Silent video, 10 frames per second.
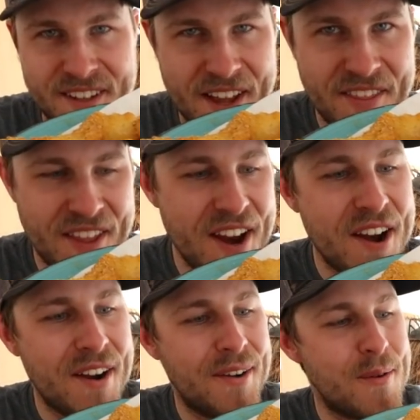And
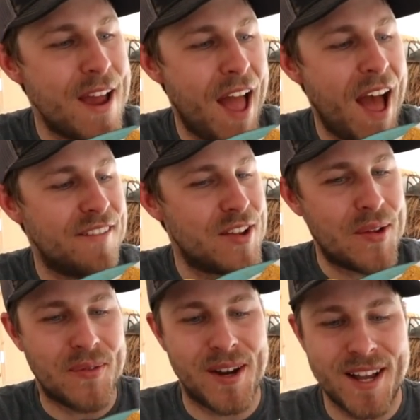there we have
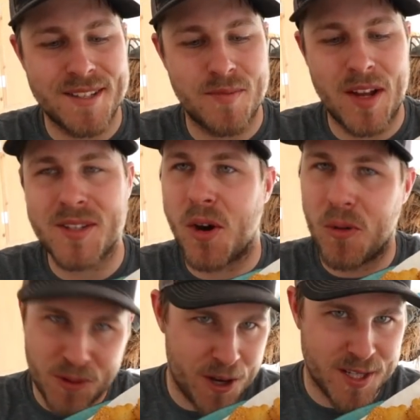it. We got some nice
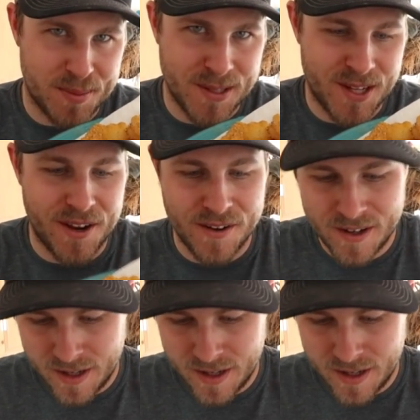golden crispies here.